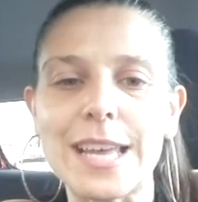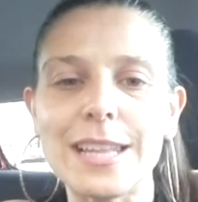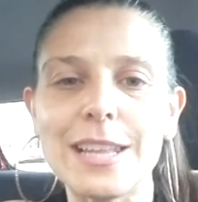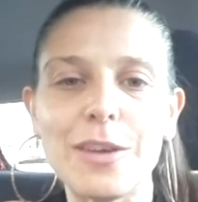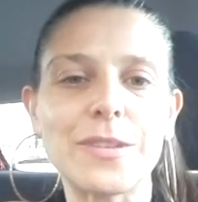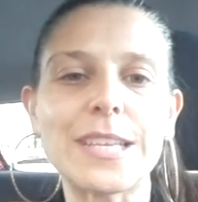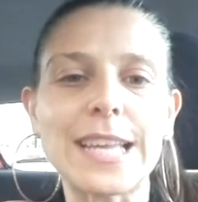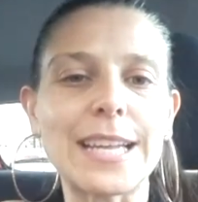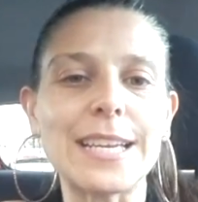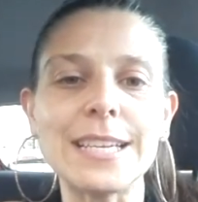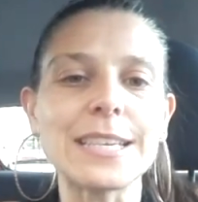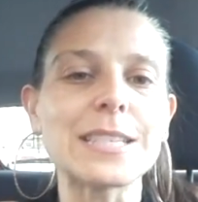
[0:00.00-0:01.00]
I loved it. I
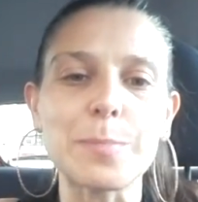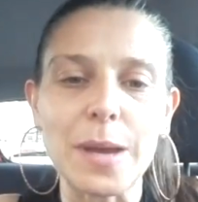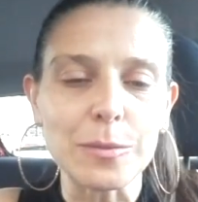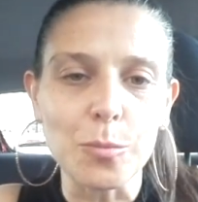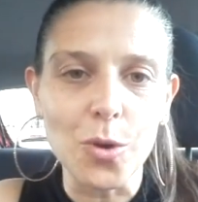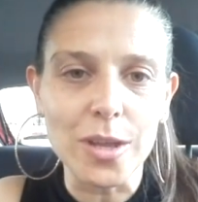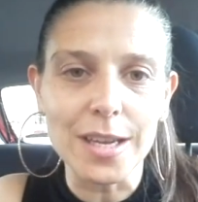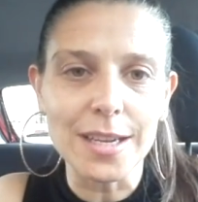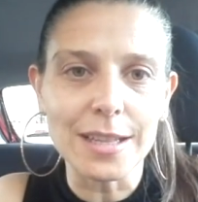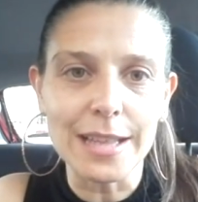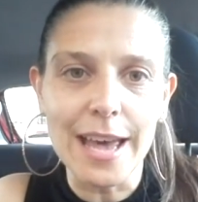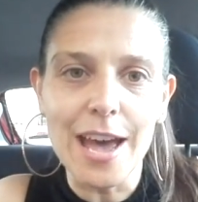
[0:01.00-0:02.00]
didn't expect more than
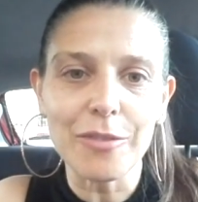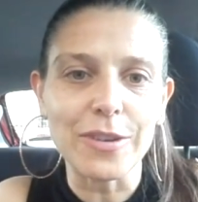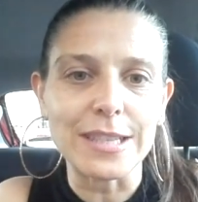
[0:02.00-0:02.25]
a laugh.